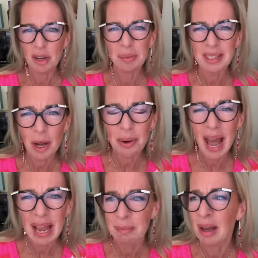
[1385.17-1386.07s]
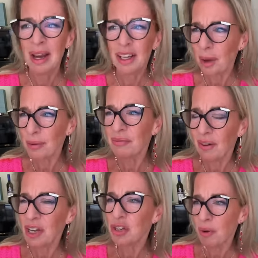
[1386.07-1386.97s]
Don't be so lame. Go and
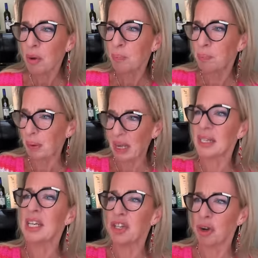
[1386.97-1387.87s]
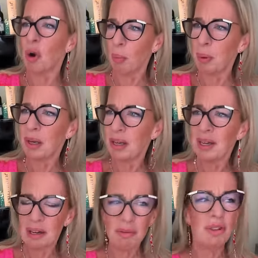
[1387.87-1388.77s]
find your own bloody job.
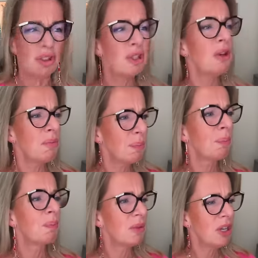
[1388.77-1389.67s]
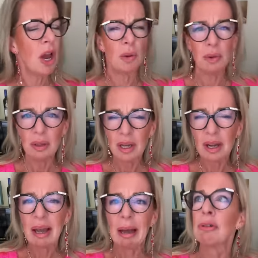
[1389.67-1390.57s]
Don't, you know,
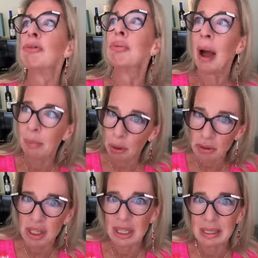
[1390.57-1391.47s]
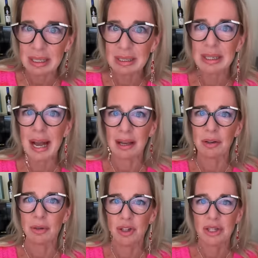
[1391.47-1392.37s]
grab onto your sister's
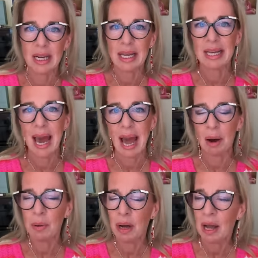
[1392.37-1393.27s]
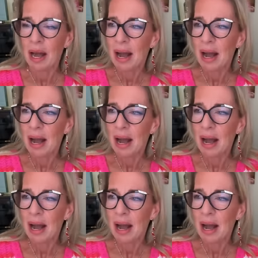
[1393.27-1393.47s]
ankles, you silly cow.